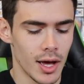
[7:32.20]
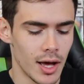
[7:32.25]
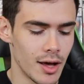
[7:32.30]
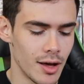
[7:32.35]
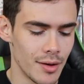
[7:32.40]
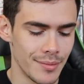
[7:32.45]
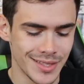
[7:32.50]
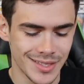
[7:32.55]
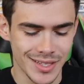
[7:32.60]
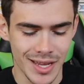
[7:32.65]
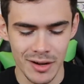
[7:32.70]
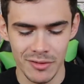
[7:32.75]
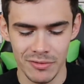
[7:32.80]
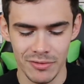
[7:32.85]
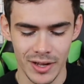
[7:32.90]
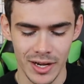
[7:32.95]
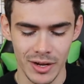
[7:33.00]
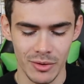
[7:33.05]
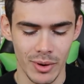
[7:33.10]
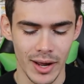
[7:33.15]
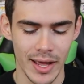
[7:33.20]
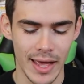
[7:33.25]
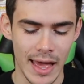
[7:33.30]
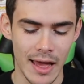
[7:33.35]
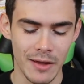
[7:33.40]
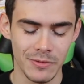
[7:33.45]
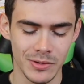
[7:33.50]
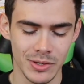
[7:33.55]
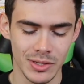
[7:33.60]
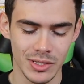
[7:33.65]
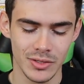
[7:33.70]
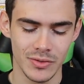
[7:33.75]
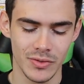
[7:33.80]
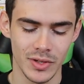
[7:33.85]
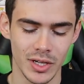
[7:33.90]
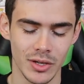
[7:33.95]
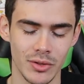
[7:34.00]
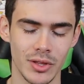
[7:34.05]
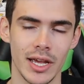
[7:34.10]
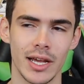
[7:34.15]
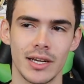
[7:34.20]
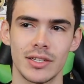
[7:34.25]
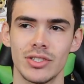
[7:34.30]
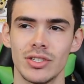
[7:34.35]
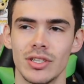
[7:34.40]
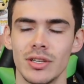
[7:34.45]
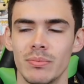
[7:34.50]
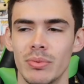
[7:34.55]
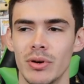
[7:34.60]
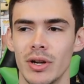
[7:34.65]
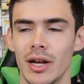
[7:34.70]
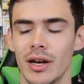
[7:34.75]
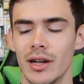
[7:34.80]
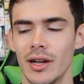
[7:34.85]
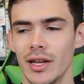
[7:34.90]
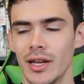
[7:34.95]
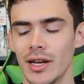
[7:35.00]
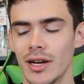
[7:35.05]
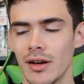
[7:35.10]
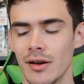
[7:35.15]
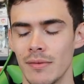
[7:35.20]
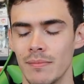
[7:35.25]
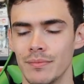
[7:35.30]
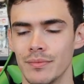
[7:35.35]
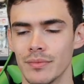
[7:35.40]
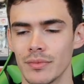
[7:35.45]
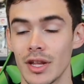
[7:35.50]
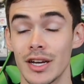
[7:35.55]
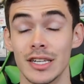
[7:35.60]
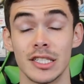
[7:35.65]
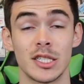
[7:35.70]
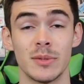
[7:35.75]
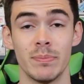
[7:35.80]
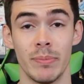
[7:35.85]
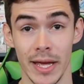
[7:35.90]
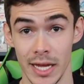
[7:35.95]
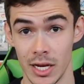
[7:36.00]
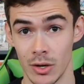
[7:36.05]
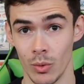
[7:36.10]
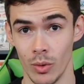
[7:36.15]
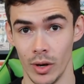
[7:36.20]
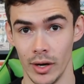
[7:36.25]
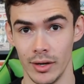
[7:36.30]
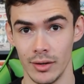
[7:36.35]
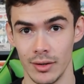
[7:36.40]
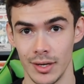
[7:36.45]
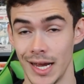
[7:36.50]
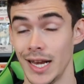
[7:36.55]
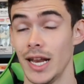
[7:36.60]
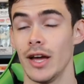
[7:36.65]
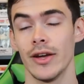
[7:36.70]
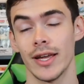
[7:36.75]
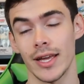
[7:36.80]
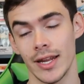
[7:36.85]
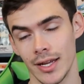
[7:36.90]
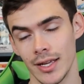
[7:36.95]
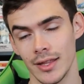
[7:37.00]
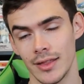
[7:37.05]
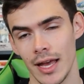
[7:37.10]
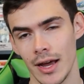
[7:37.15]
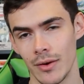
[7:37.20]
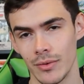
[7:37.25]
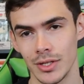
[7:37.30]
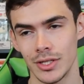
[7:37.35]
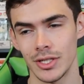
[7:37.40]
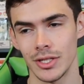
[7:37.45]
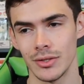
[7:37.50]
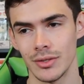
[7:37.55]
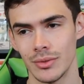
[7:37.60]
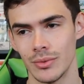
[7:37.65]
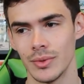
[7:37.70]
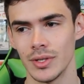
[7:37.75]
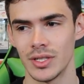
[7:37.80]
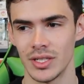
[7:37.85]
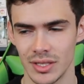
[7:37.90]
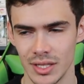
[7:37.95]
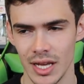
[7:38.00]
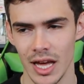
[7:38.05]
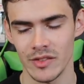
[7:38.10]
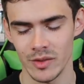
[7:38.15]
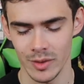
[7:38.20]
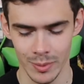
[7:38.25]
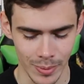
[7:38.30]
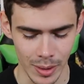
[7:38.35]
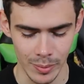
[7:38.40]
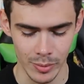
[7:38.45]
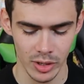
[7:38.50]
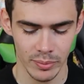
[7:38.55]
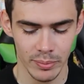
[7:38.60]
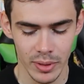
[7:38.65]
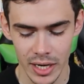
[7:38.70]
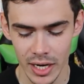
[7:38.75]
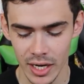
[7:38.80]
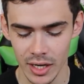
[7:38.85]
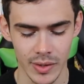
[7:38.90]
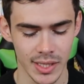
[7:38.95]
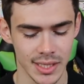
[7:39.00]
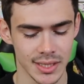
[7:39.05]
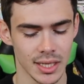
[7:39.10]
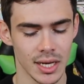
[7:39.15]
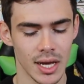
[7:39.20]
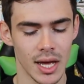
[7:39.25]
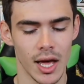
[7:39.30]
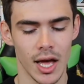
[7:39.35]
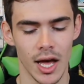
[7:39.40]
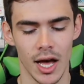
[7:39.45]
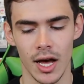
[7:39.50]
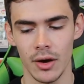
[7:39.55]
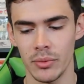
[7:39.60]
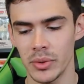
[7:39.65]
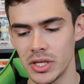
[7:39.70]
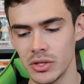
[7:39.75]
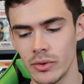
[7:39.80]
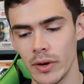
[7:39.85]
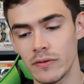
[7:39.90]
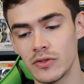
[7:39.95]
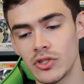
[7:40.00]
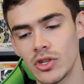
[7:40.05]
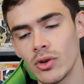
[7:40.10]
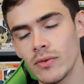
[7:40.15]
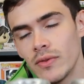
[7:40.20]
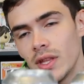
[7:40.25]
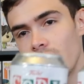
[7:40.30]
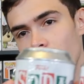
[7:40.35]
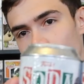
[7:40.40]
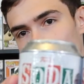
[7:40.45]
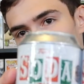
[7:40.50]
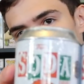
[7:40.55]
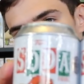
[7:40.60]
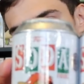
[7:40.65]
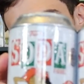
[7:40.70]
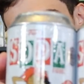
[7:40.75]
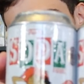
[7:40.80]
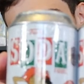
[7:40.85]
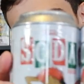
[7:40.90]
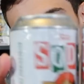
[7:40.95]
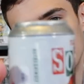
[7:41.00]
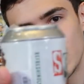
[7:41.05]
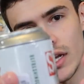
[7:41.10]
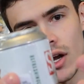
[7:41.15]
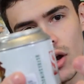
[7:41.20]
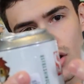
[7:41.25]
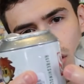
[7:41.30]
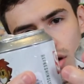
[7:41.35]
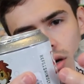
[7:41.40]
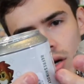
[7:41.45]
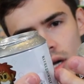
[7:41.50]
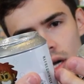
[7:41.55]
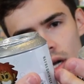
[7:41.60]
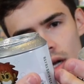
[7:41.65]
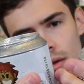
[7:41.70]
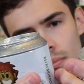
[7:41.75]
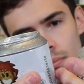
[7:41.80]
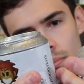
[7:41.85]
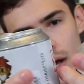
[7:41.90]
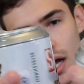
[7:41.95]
Um, it's kind of funny, right after this video, they actually put out a, um, a Spike one. And now I gotta get that one too, which is kind of a bummer. But anyways, uh, we do have two of the Edward sodas. They are um,